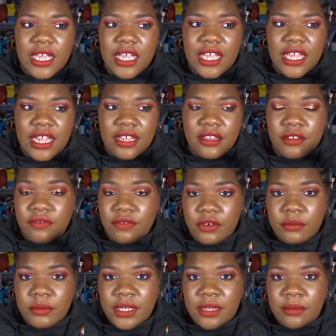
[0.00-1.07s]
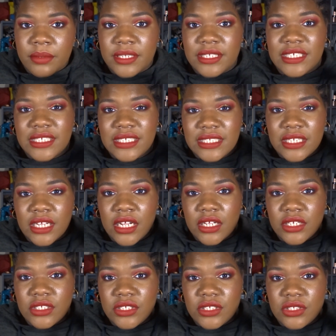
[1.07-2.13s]
and the formula, but it's
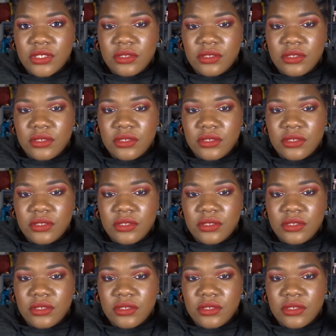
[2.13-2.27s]
not